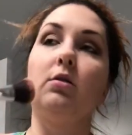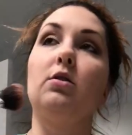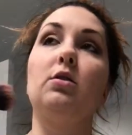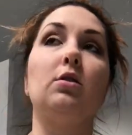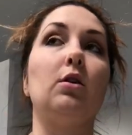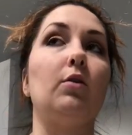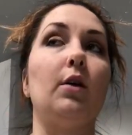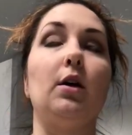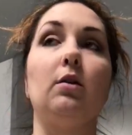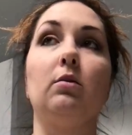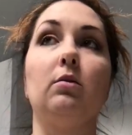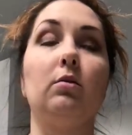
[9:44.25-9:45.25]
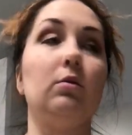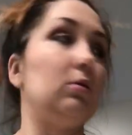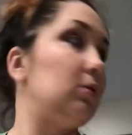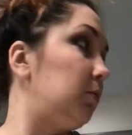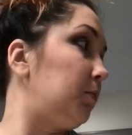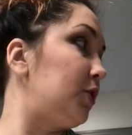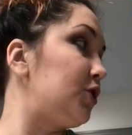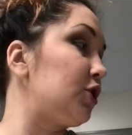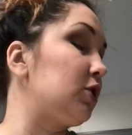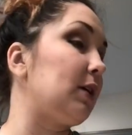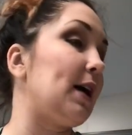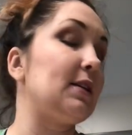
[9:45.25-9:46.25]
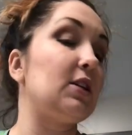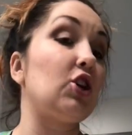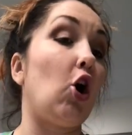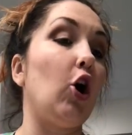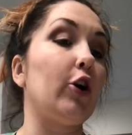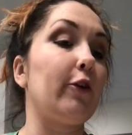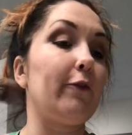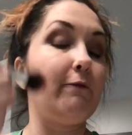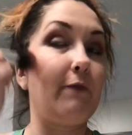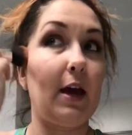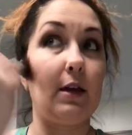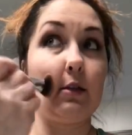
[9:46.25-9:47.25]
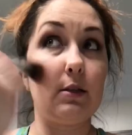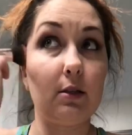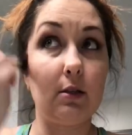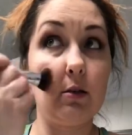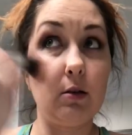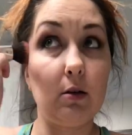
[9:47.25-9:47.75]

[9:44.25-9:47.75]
Zoe, put your glasses on your face.